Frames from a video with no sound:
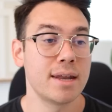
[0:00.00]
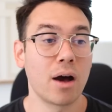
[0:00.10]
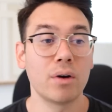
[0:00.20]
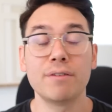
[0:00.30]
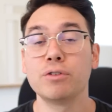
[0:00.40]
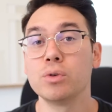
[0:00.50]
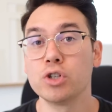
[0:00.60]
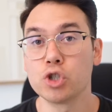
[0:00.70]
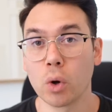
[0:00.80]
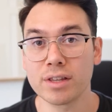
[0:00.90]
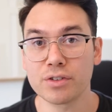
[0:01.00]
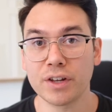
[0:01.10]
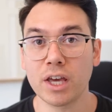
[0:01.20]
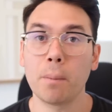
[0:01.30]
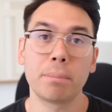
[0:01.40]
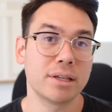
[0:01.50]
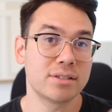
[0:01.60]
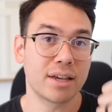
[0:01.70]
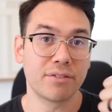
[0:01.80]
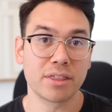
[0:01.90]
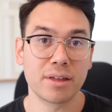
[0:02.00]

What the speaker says: Now, if you enjoyed this video, please give it a